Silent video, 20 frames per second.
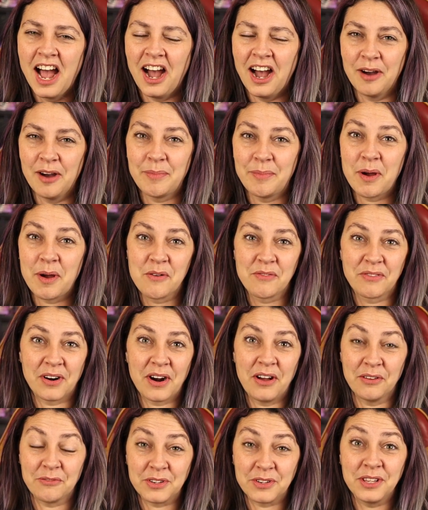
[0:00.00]
Uh, but
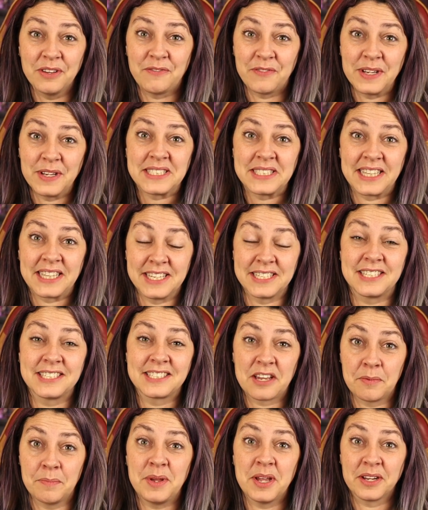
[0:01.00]
overall, it really feels like this
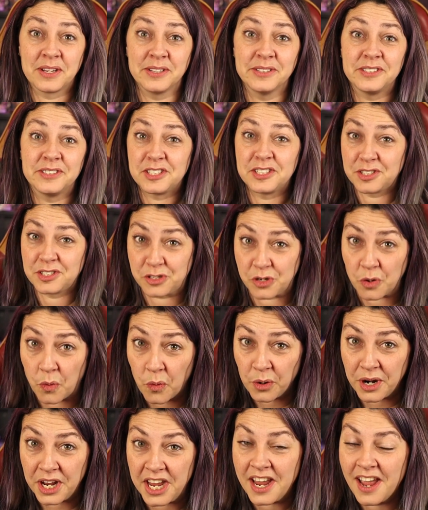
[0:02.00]
is gonna be a good
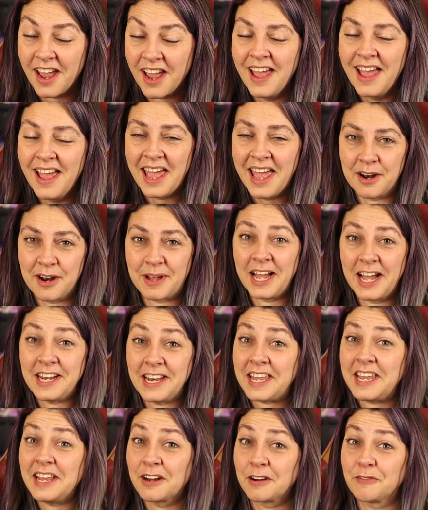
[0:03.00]
story, and I'm
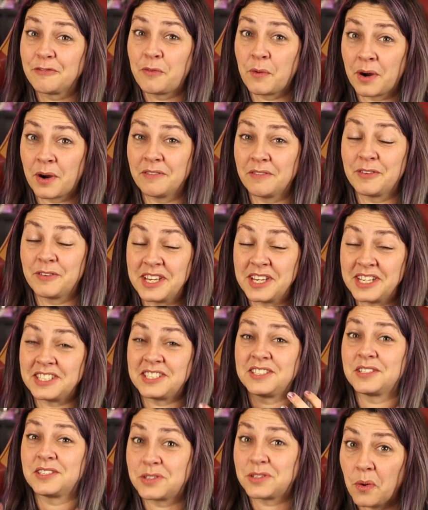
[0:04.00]
kind of here for it for
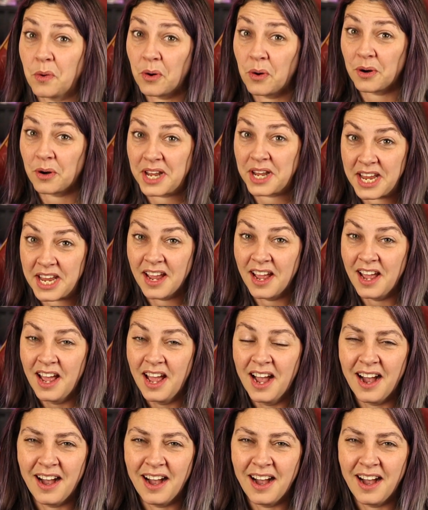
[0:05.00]
this story.